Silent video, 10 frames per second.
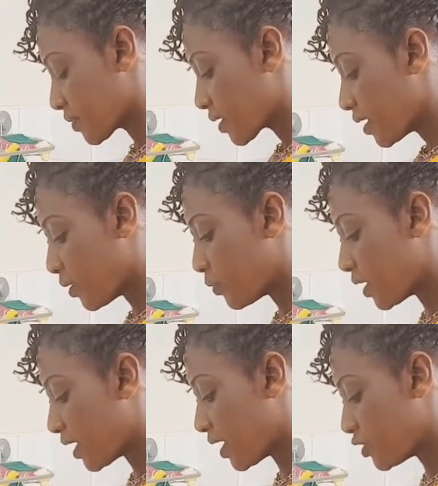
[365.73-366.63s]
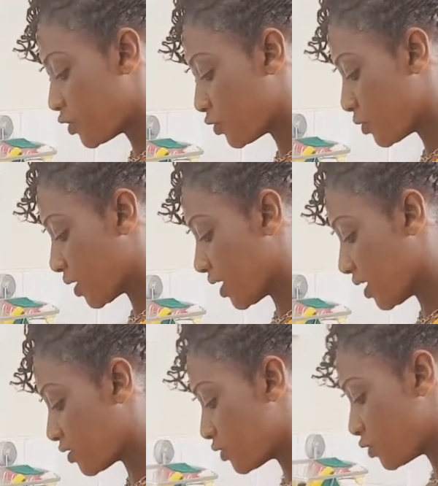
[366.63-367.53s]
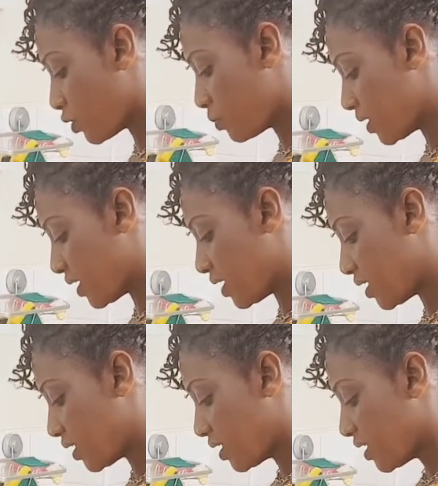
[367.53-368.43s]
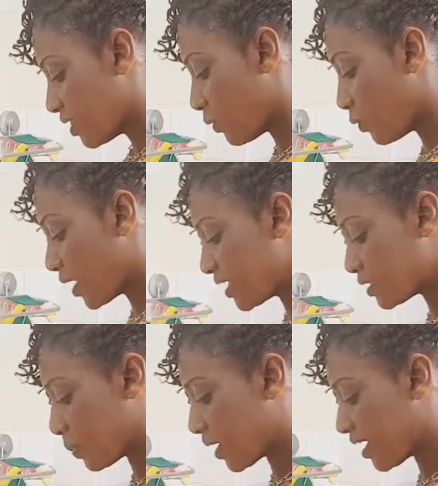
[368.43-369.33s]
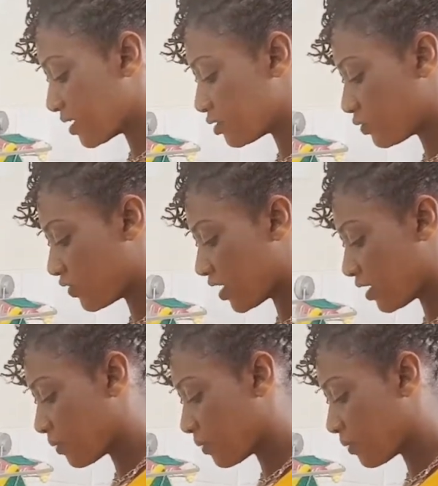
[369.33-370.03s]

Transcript: And what I do is normally the white part of the